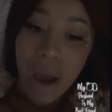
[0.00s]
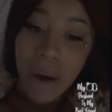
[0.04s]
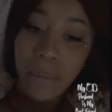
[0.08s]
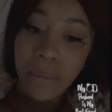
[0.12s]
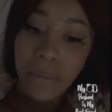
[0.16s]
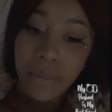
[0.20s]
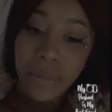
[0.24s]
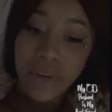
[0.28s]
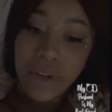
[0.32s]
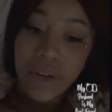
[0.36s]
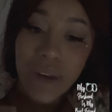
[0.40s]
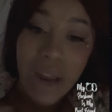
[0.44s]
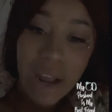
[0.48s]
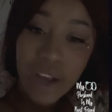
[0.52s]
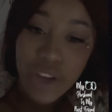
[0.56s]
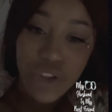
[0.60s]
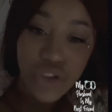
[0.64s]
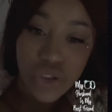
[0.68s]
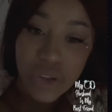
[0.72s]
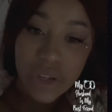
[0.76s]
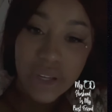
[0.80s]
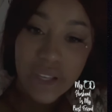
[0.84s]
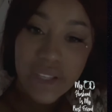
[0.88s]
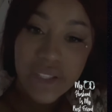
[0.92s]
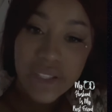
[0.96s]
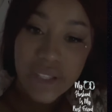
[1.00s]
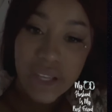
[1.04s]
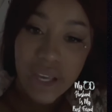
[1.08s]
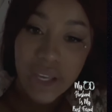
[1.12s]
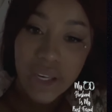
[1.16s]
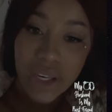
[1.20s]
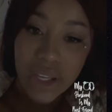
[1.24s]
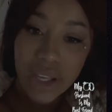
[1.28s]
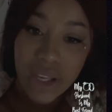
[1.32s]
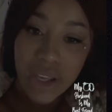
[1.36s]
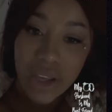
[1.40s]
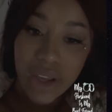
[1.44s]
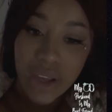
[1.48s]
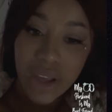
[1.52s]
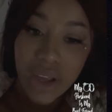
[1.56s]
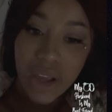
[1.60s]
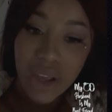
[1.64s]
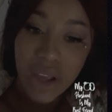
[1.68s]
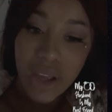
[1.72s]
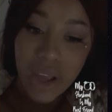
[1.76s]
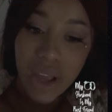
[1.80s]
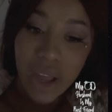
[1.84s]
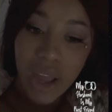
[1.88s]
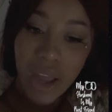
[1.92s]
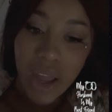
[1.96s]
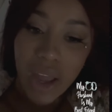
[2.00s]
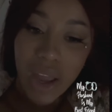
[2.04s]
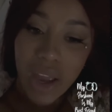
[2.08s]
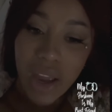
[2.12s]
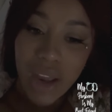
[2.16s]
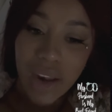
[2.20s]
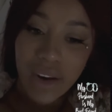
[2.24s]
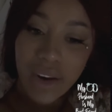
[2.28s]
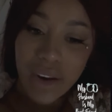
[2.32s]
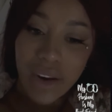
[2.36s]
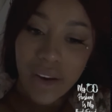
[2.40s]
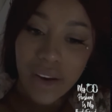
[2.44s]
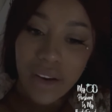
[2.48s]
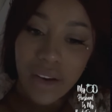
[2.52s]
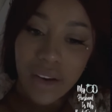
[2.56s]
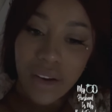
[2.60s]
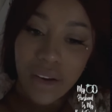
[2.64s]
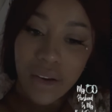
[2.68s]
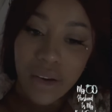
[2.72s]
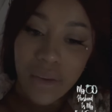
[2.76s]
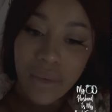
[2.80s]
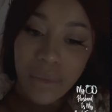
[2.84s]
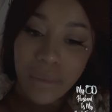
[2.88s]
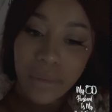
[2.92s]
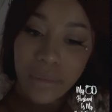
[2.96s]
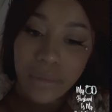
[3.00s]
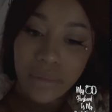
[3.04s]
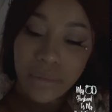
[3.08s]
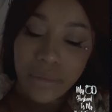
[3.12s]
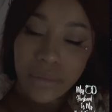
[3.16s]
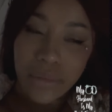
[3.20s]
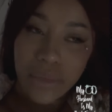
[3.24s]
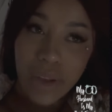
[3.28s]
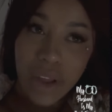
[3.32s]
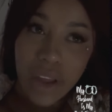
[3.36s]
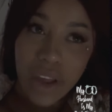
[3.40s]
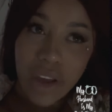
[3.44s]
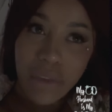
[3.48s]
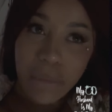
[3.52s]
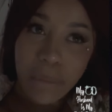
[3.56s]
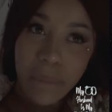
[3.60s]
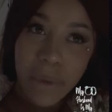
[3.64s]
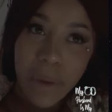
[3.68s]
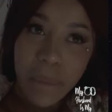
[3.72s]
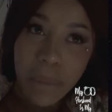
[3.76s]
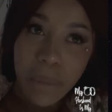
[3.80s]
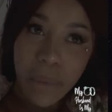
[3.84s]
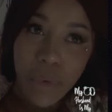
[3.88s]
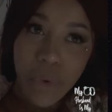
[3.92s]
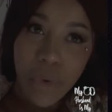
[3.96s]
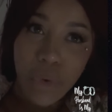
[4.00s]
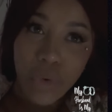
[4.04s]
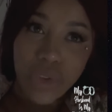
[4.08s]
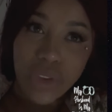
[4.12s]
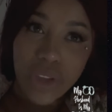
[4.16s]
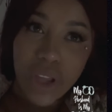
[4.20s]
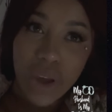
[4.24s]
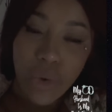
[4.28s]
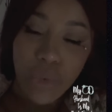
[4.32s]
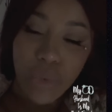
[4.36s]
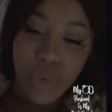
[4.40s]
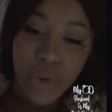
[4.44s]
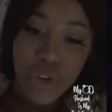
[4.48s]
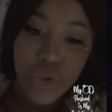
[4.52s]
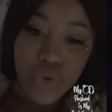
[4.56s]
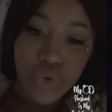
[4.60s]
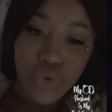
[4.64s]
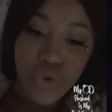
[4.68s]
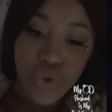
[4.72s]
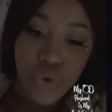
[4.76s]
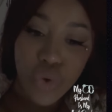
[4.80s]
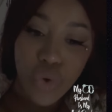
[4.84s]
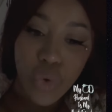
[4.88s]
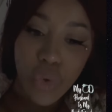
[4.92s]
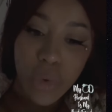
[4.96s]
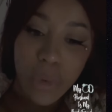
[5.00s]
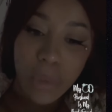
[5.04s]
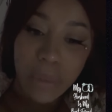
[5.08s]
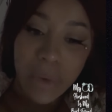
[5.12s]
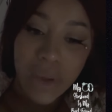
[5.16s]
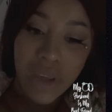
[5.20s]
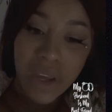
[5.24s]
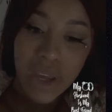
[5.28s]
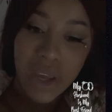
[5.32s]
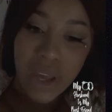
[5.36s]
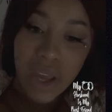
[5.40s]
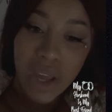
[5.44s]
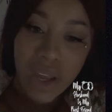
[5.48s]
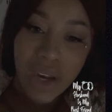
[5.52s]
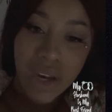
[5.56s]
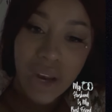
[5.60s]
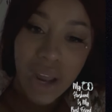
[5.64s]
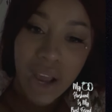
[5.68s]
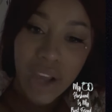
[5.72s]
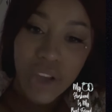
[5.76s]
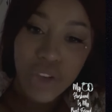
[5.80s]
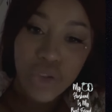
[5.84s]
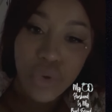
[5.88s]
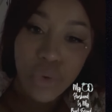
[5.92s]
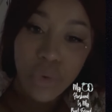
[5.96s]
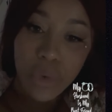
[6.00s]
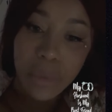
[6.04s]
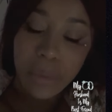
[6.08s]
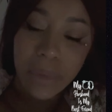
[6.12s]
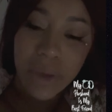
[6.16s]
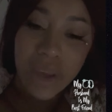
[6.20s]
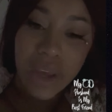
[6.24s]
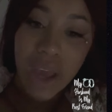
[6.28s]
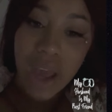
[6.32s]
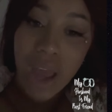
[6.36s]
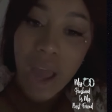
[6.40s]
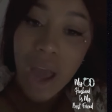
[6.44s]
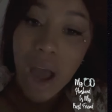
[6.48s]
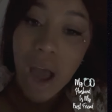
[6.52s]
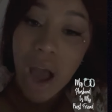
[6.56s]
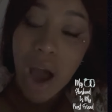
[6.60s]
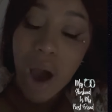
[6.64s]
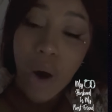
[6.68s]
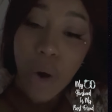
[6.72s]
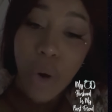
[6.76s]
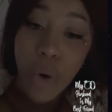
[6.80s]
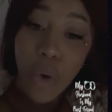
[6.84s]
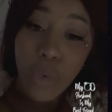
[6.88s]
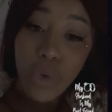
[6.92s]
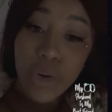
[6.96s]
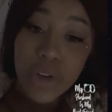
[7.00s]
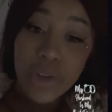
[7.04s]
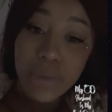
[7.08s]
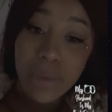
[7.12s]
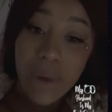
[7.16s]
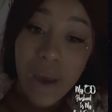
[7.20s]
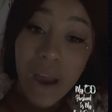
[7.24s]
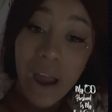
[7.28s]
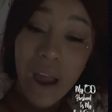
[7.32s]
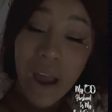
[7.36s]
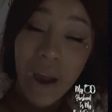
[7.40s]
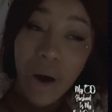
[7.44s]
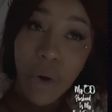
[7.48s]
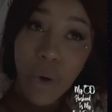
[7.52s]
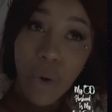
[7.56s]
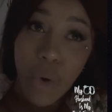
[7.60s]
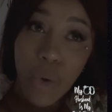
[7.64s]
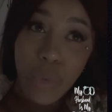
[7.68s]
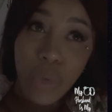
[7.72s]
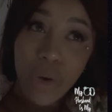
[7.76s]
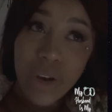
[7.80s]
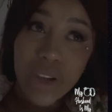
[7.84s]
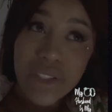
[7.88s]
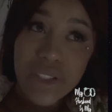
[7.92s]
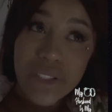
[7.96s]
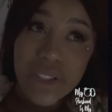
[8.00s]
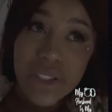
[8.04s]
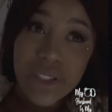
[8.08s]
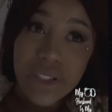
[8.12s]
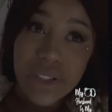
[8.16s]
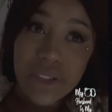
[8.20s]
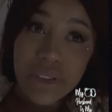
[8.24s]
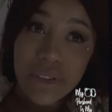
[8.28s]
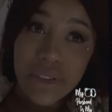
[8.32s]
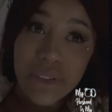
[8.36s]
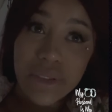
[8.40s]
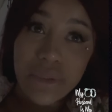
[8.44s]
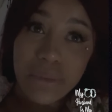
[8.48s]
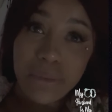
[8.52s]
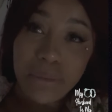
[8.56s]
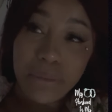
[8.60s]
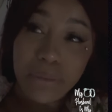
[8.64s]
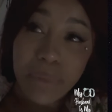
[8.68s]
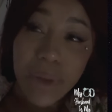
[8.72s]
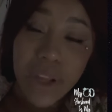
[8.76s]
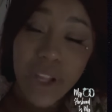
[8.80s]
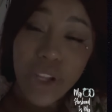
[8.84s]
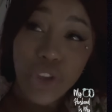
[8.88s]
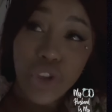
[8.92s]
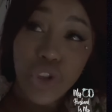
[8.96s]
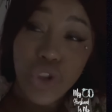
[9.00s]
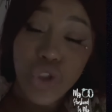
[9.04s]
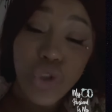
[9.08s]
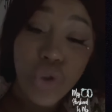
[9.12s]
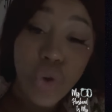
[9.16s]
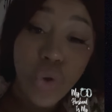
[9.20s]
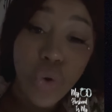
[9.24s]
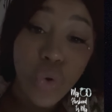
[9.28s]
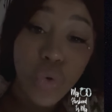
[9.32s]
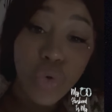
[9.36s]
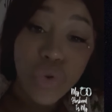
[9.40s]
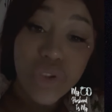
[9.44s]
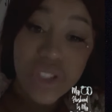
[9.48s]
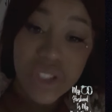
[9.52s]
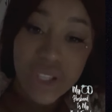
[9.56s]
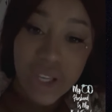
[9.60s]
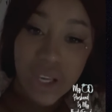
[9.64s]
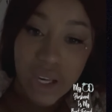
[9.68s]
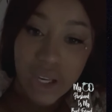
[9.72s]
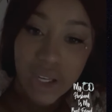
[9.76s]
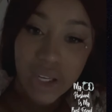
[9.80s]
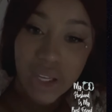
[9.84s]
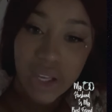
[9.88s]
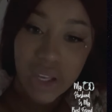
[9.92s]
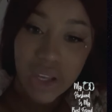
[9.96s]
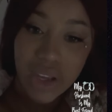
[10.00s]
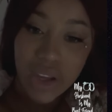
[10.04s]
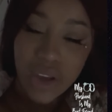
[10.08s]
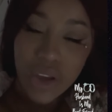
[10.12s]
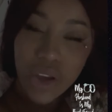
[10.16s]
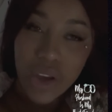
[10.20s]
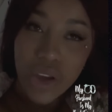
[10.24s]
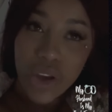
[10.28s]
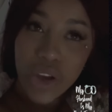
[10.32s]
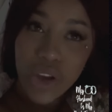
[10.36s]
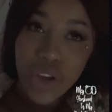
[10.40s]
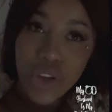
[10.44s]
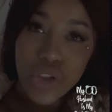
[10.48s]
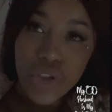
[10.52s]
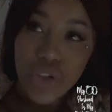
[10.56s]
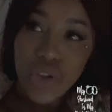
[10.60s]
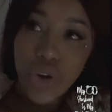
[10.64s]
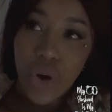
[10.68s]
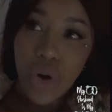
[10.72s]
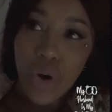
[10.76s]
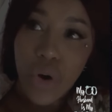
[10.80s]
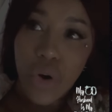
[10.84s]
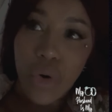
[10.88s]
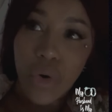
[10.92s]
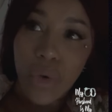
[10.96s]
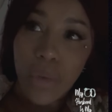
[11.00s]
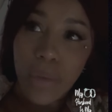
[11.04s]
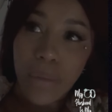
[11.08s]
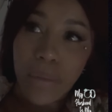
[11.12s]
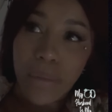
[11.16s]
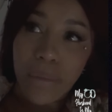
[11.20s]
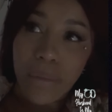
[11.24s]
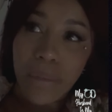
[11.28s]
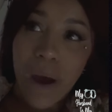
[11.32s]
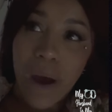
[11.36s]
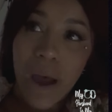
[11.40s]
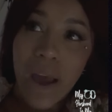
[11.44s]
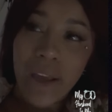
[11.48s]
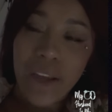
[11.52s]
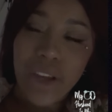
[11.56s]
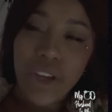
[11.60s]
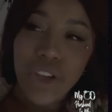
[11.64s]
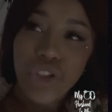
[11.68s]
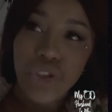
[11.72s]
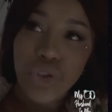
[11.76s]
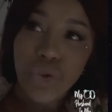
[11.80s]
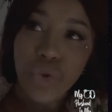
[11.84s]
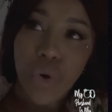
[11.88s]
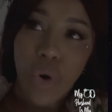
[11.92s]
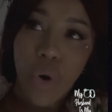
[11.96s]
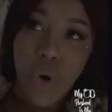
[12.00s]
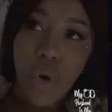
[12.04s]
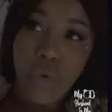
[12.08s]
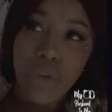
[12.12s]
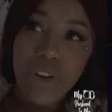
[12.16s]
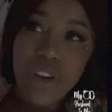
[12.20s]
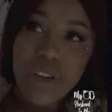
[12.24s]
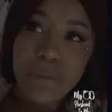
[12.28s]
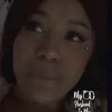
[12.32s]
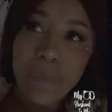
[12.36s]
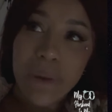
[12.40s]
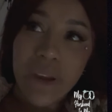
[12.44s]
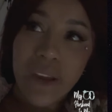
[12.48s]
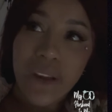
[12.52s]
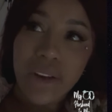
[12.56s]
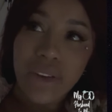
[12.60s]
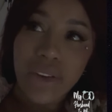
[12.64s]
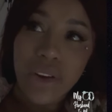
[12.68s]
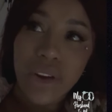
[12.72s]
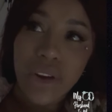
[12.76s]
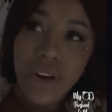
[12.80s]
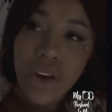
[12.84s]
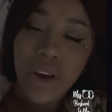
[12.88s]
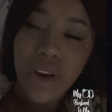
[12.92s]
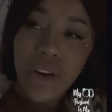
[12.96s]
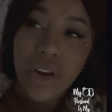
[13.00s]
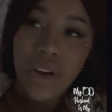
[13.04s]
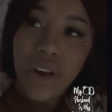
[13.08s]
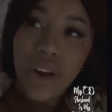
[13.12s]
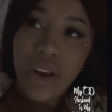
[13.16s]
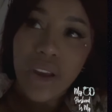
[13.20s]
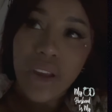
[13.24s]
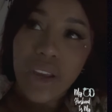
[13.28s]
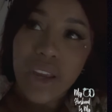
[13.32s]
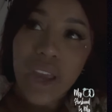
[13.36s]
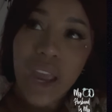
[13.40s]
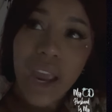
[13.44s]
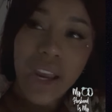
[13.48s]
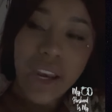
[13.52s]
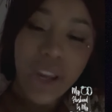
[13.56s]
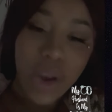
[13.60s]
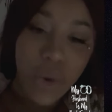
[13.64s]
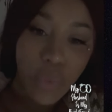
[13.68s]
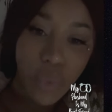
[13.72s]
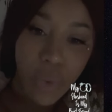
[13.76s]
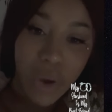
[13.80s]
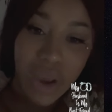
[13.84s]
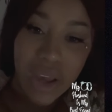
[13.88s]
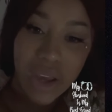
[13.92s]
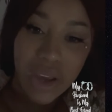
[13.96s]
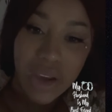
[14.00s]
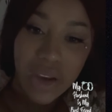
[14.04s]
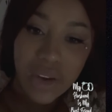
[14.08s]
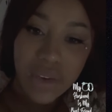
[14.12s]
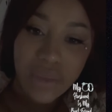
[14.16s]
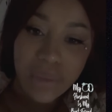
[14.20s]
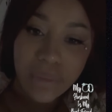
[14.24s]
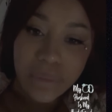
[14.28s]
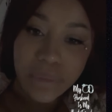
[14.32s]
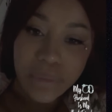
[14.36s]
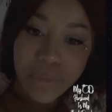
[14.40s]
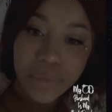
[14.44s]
I'm naturally skinny. And if people that went to school with me and high school with me, I always been too skinny. So my issue always been gaining weight.